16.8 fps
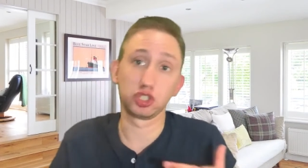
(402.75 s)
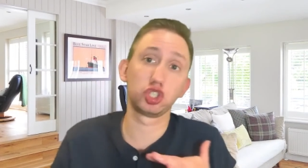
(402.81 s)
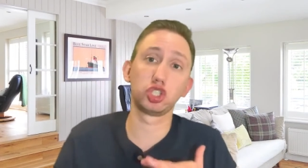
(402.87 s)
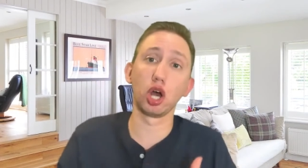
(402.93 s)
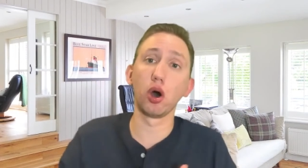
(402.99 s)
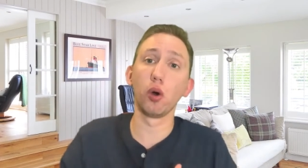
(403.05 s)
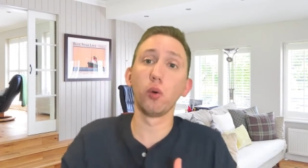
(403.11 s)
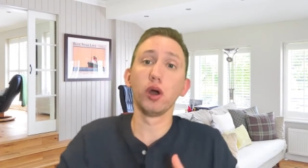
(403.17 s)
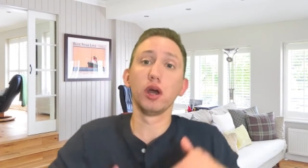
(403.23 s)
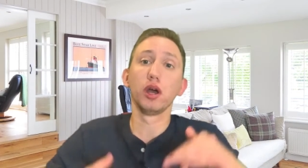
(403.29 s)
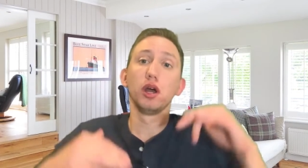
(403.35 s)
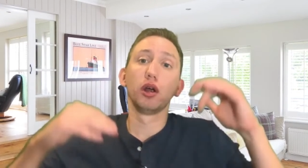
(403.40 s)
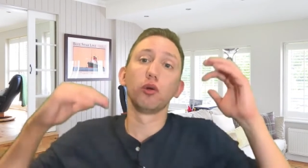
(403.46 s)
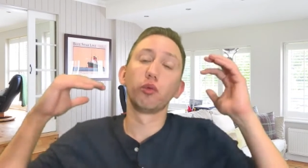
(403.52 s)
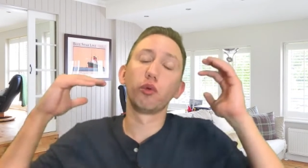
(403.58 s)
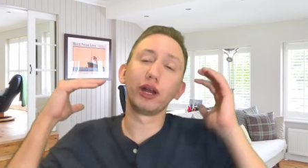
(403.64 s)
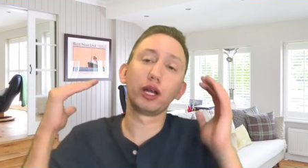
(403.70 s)
So
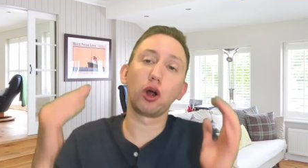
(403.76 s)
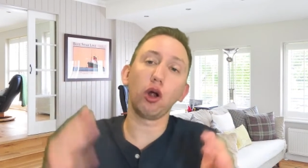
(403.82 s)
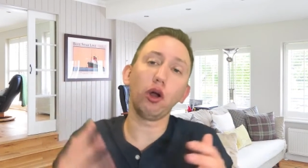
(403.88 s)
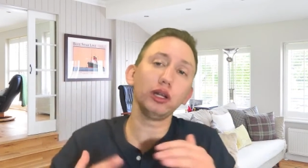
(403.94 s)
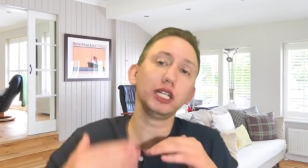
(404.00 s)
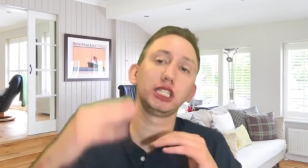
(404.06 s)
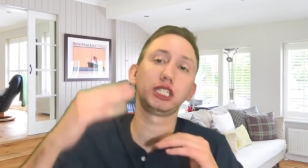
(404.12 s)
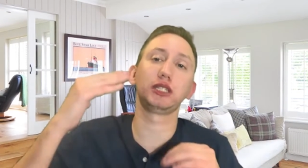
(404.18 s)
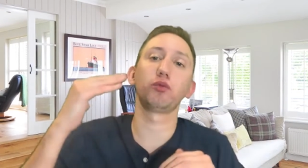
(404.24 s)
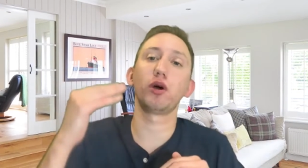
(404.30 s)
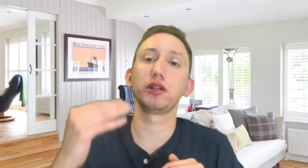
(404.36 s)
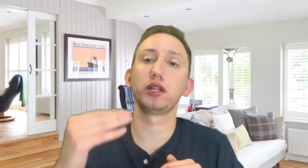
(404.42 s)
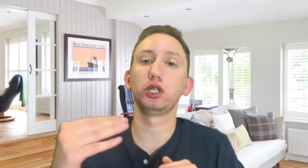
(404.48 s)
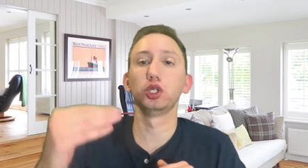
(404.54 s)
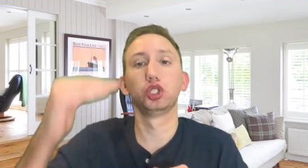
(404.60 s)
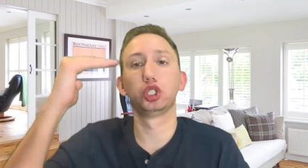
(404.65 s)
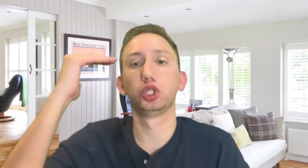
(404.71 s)
regardless of
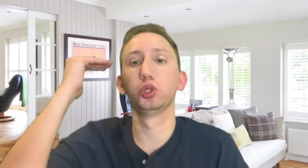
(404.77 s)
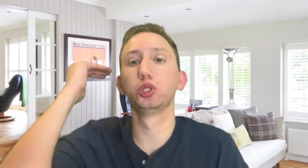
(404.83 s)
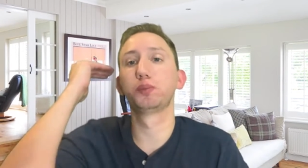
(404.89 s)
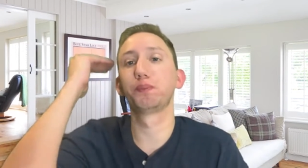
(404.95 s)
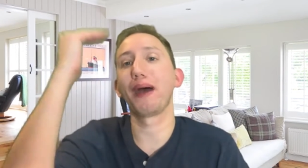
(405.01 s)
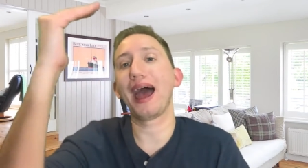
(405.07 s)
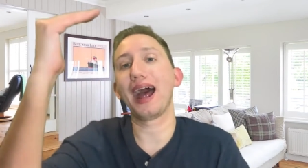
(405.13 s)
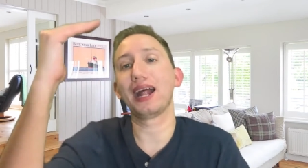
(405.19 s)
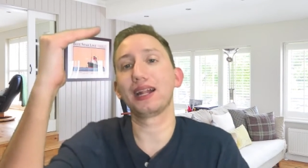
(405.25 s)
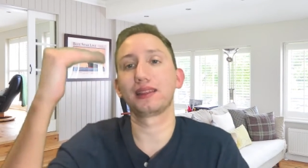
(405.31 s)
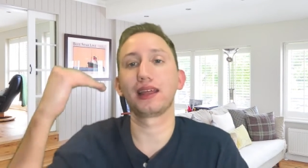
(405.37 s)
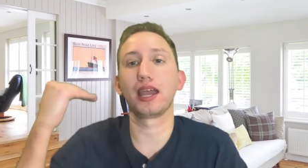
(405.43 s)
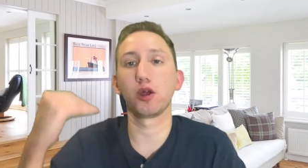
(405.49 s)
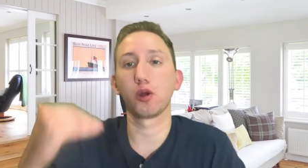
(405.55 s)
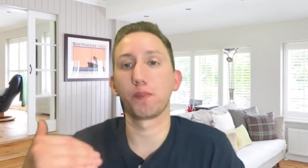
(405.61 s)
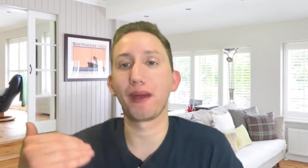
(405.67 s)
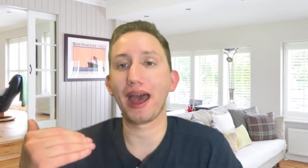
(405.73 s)
whether you choose path
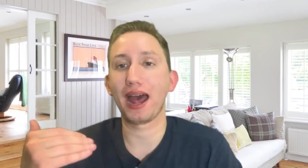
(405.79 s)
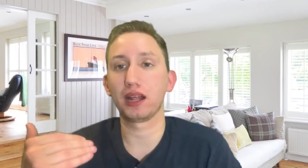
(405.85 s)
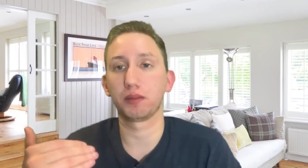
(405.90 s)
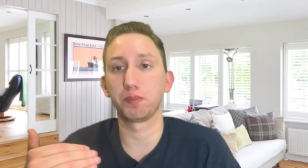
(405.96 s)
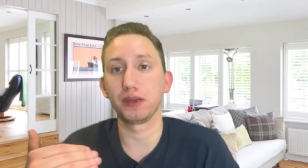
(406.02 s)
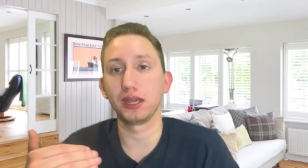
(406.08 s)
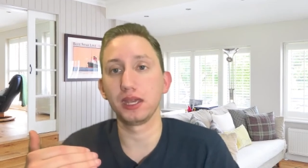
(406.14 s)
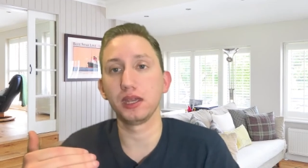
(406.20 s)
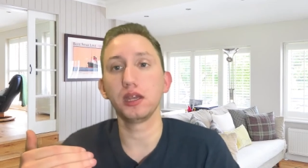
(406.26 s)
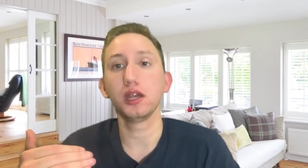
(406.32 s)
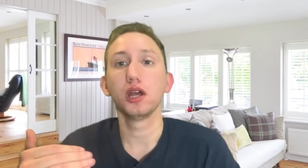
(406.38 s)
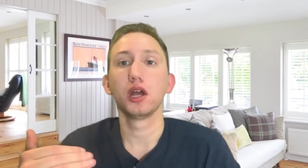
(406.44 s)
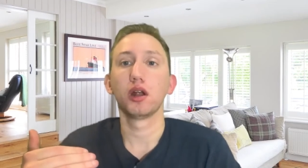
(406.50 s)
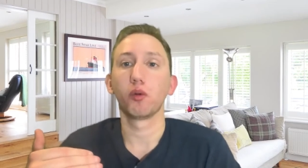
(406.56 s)
A or path B,